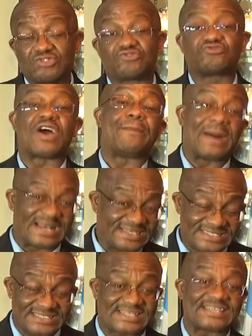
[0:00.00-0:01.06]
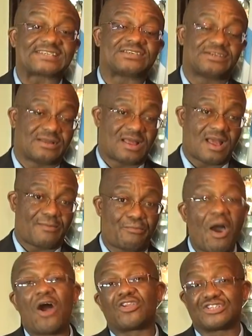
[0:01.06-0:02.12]
tribalistic
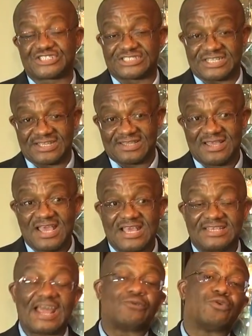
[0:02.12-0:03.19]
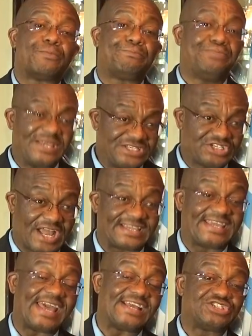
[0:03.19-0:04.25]
policy that would pitch
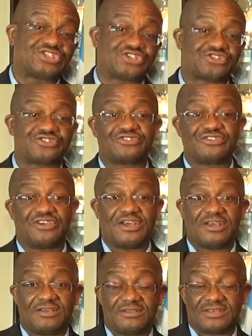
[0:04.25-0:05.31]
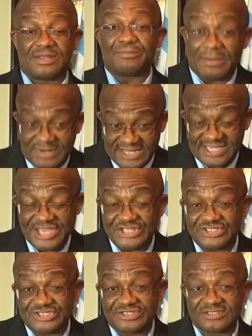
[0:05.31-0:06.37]
against the
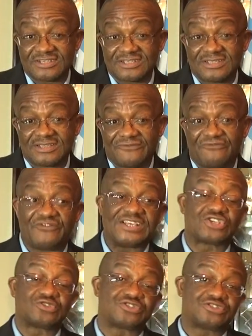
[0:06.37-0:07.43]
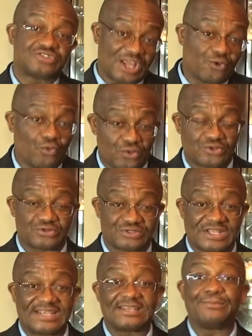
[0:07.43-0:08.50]
Bamilekes versus the
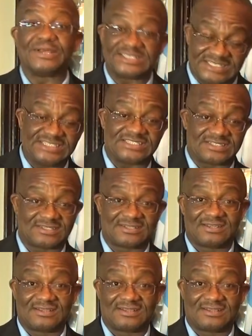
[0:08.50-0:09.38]
Wondos and the Betis.